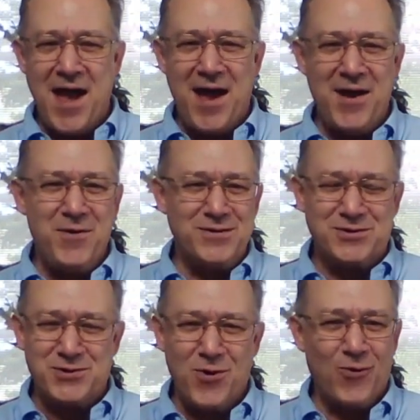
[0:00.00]
I
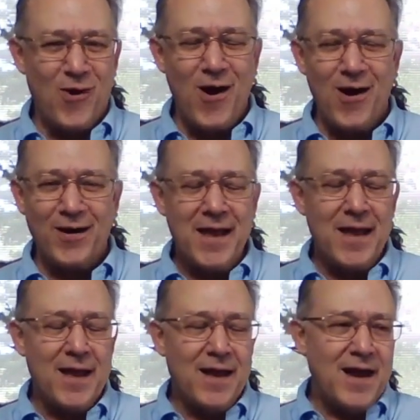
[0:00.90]
was so wrong.
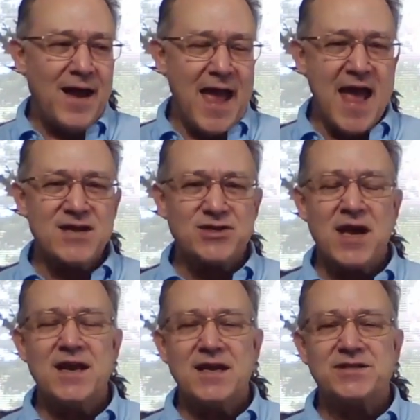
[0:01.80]
Ash
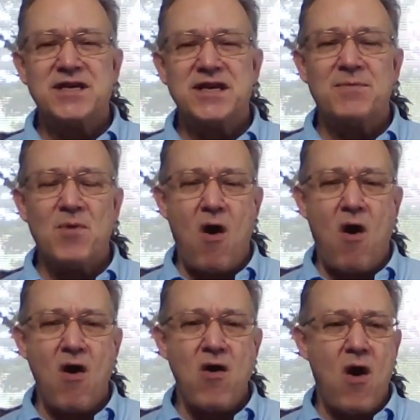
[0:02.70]
and his team
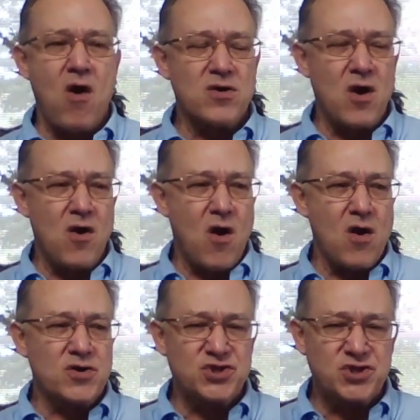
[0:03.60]
are
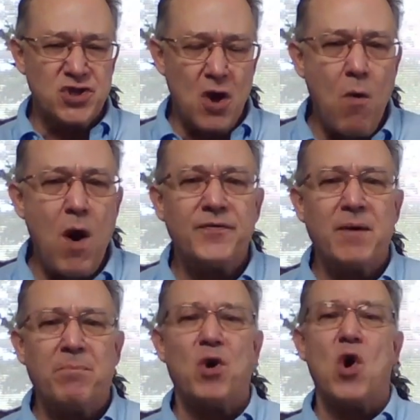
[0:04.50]
so on
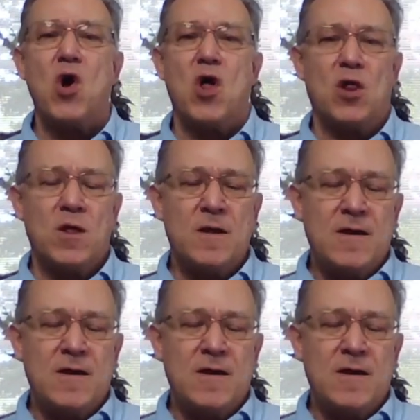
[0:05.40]
the ball.